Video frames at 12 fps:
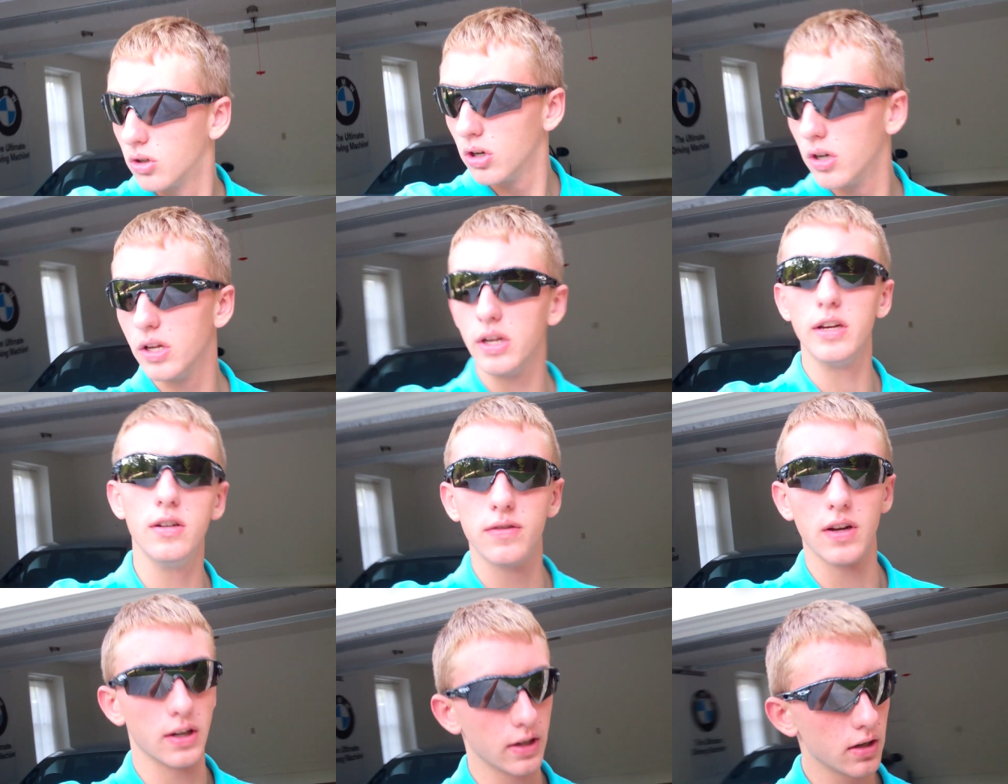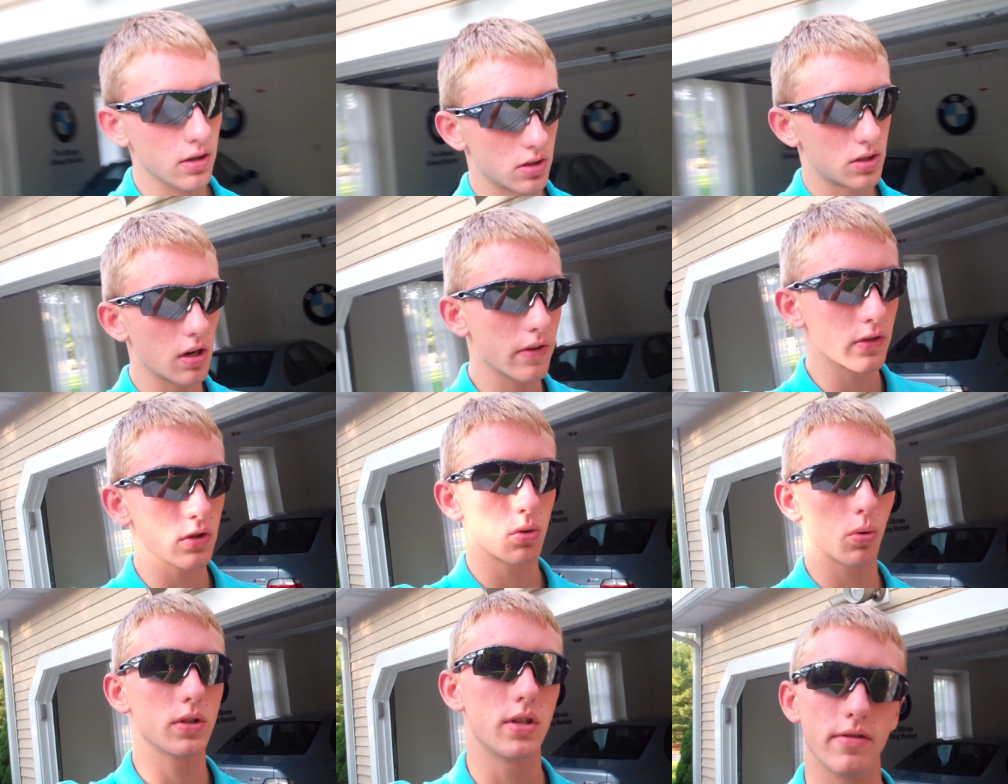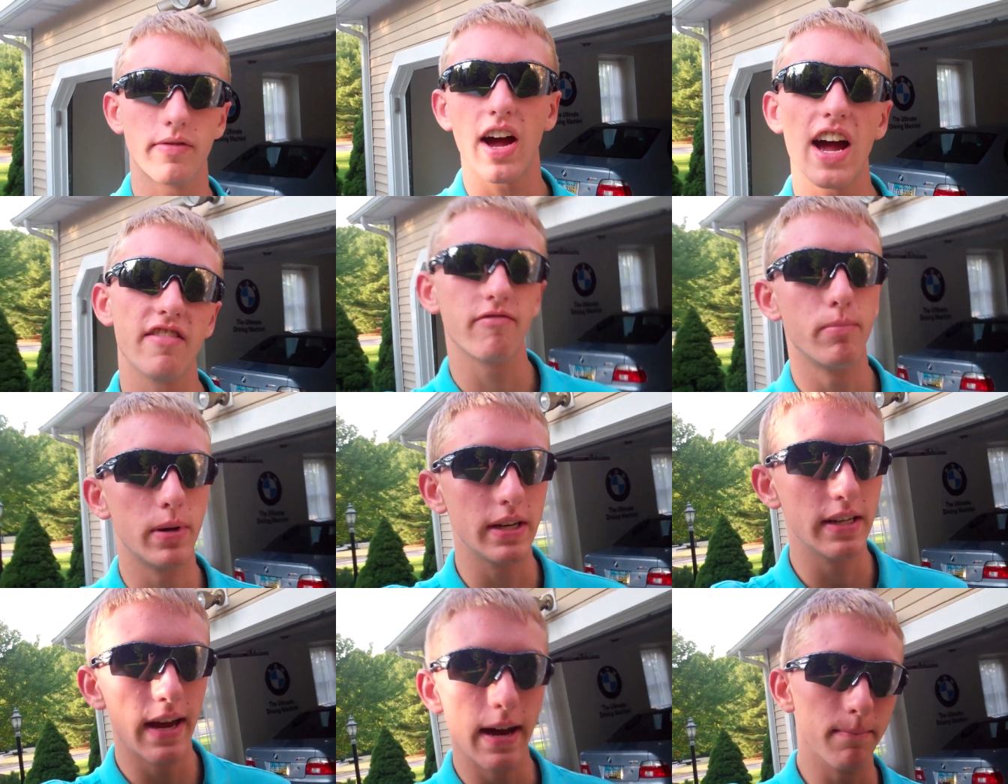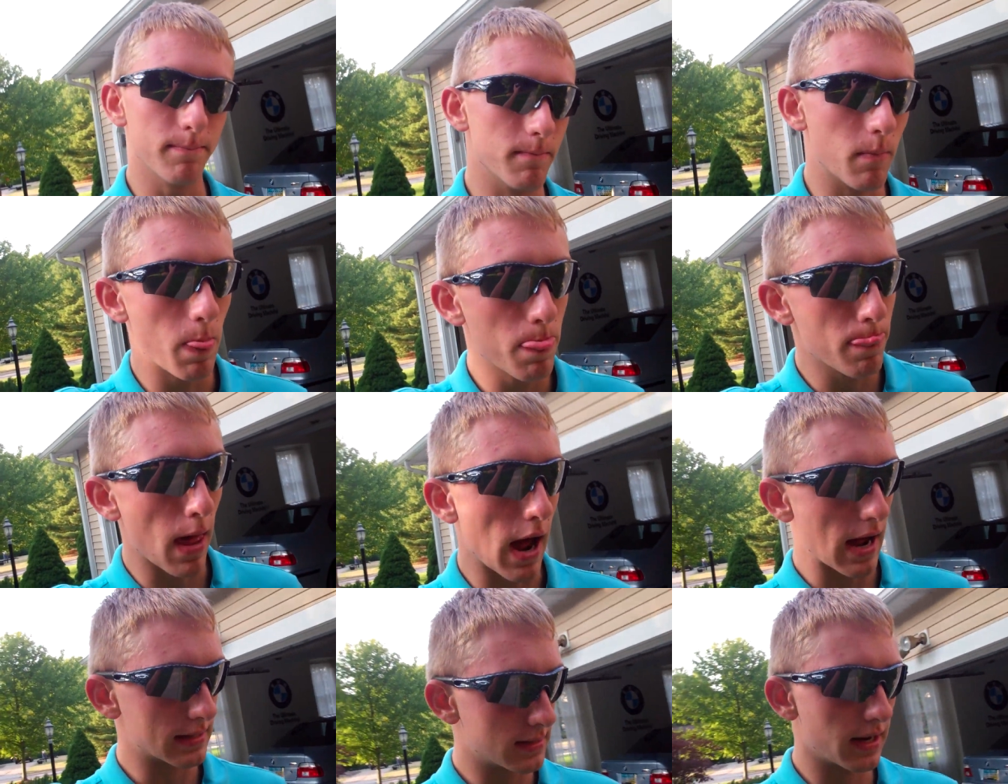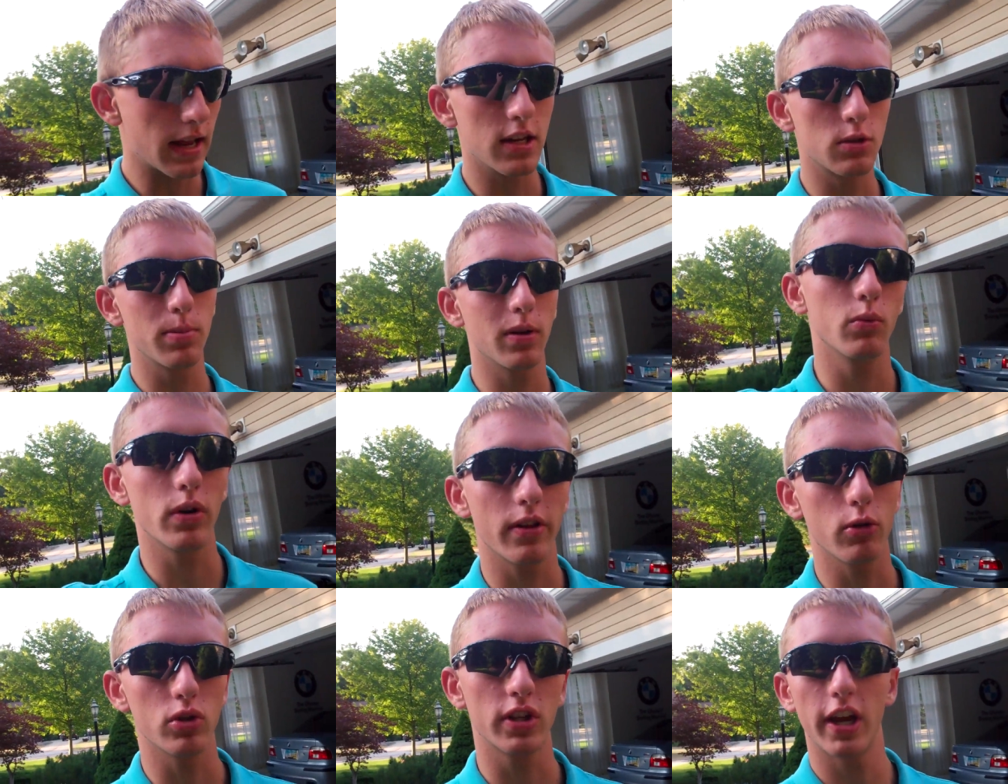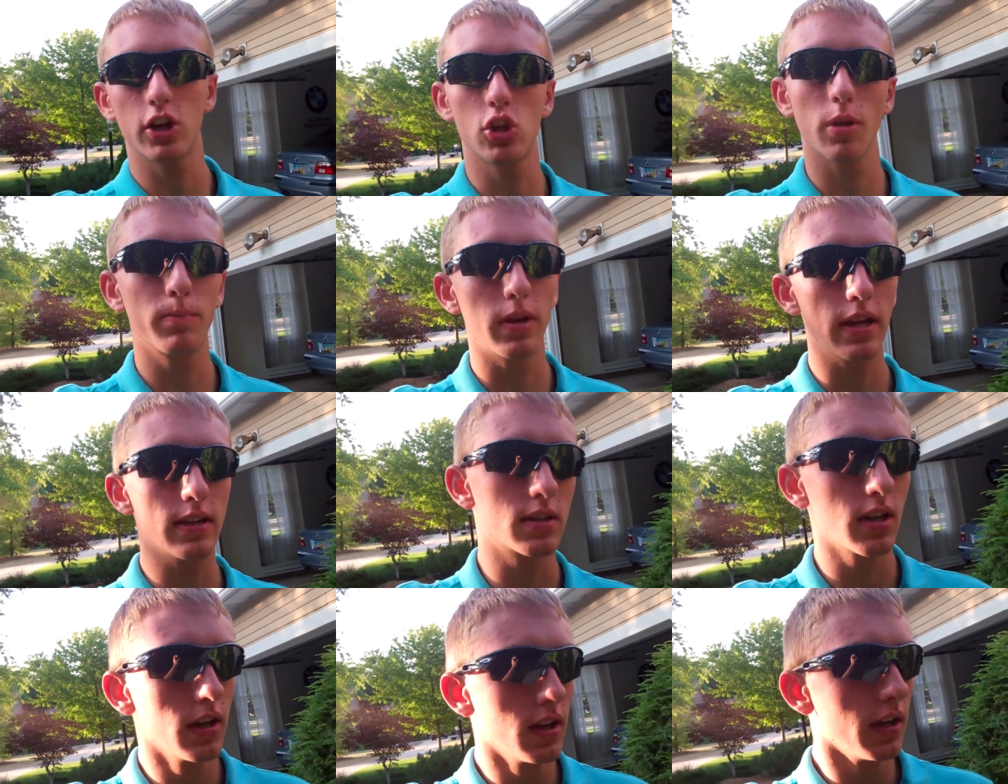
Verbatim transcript: Good evening. It is 7:25 p.m. Today's been one of those catch-up days.